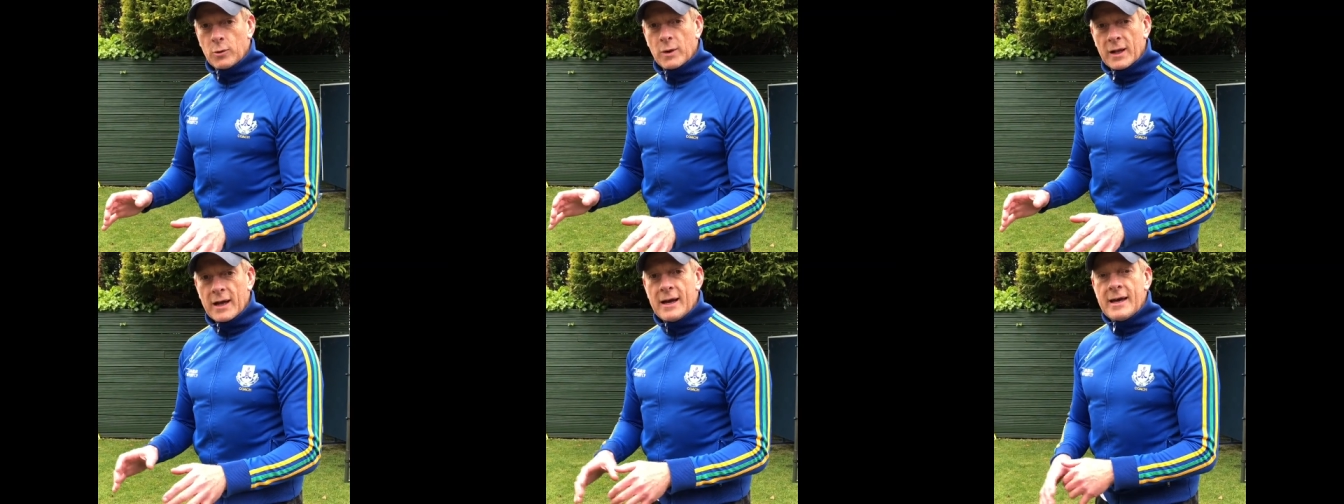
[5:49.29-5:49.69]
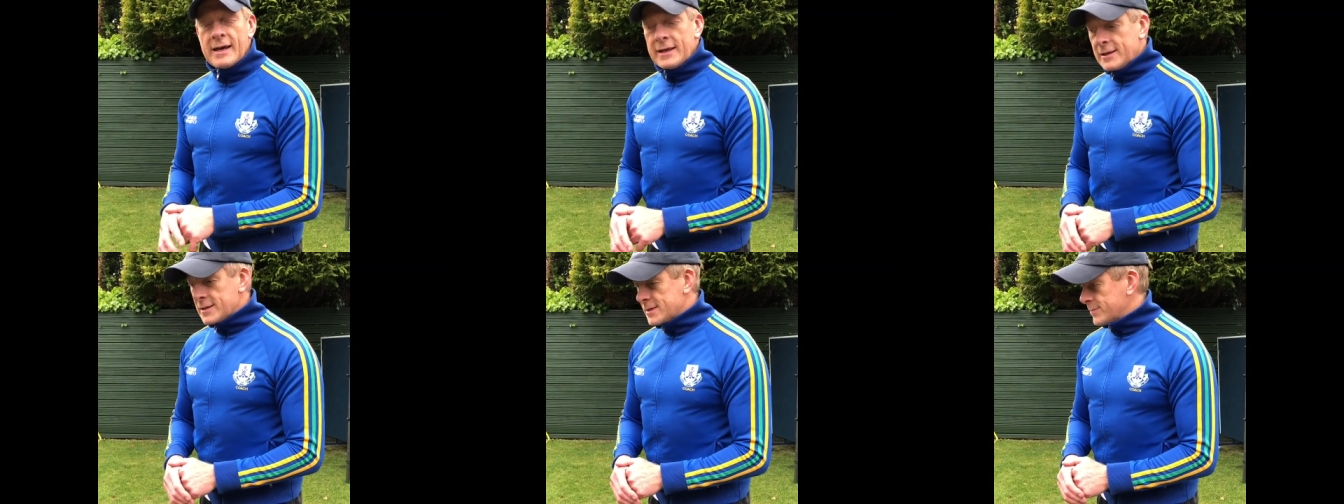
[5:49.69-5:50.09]
will
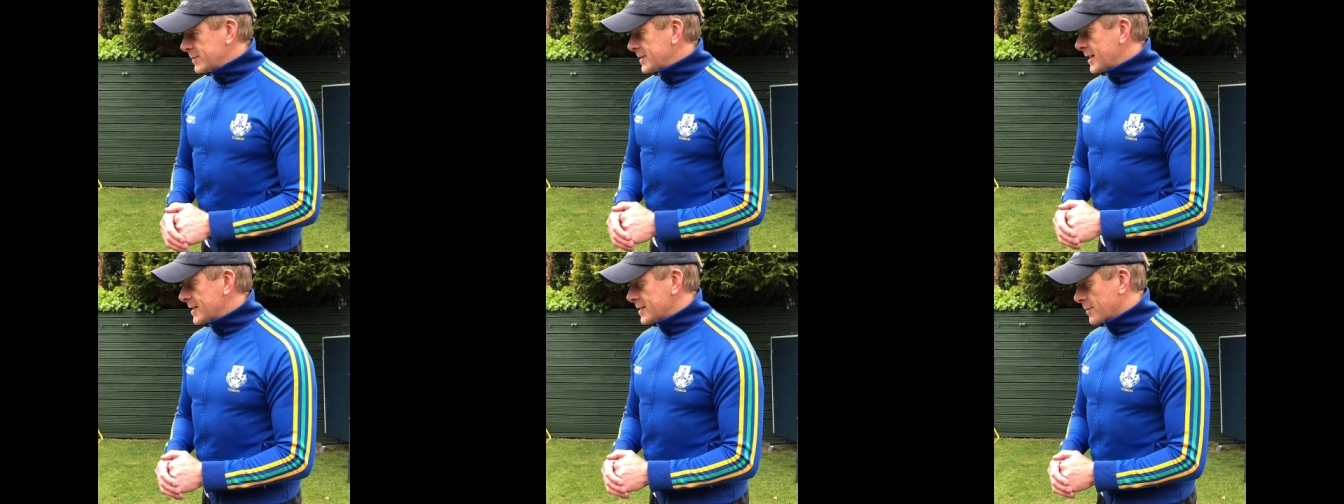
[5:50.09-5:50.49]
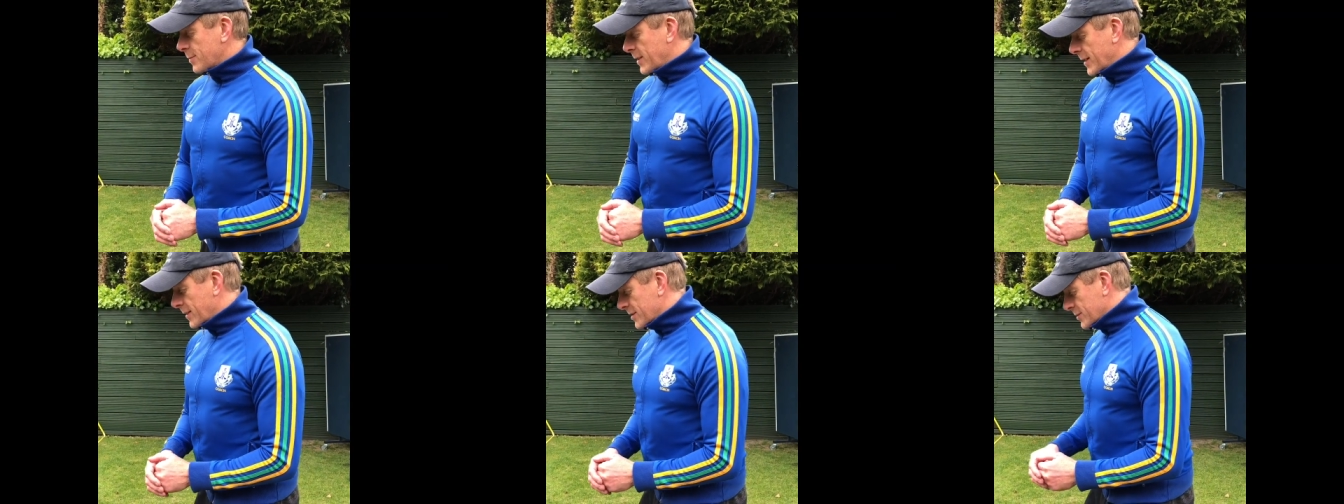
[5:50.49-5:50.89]
dispossess the
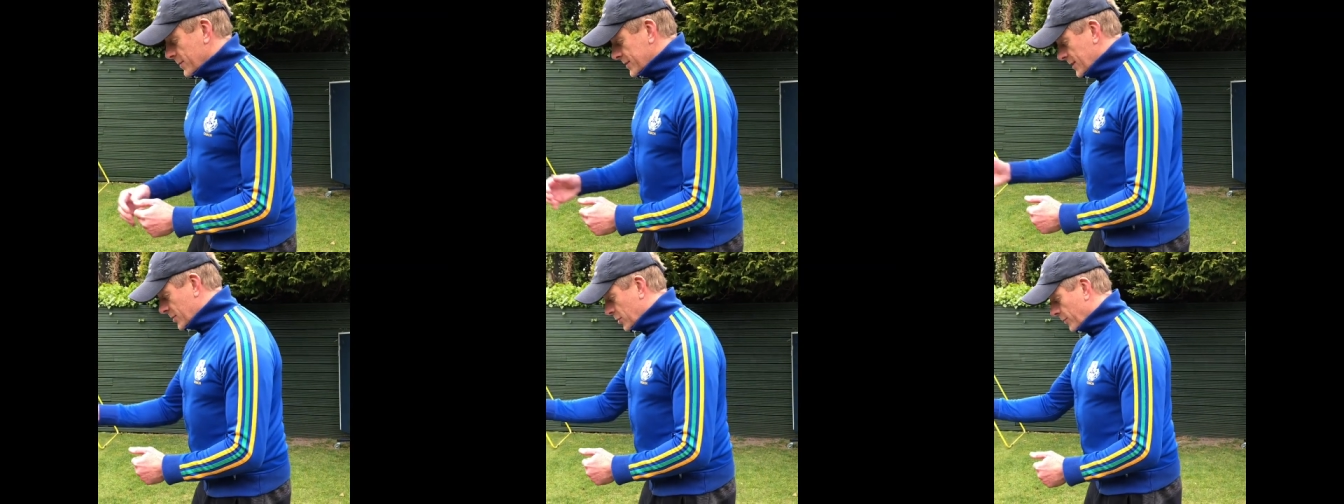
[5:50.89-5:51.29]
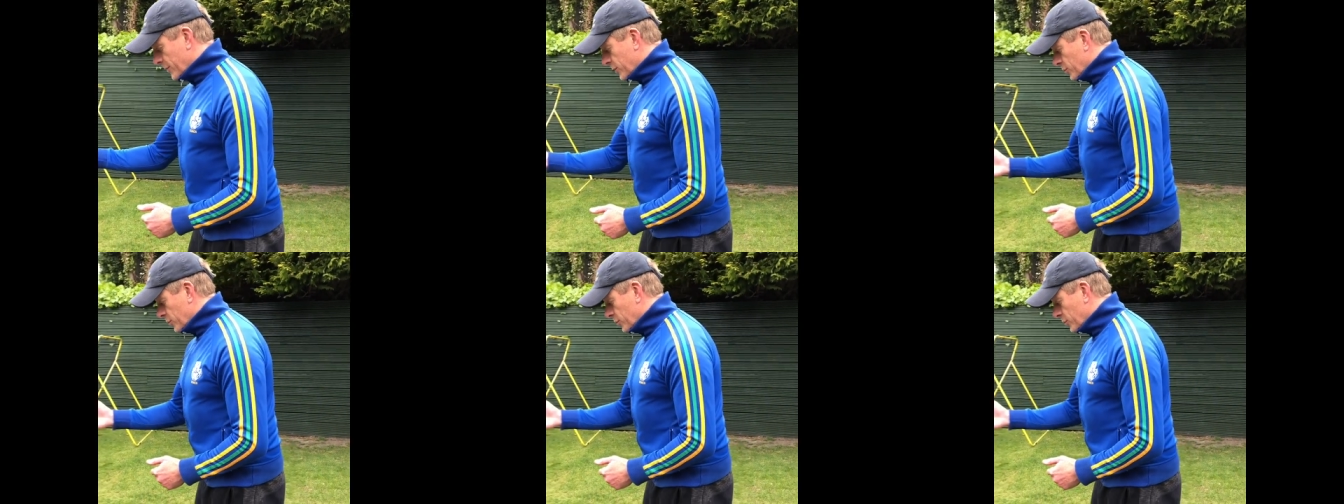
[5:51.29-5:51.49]
player. So as he's coming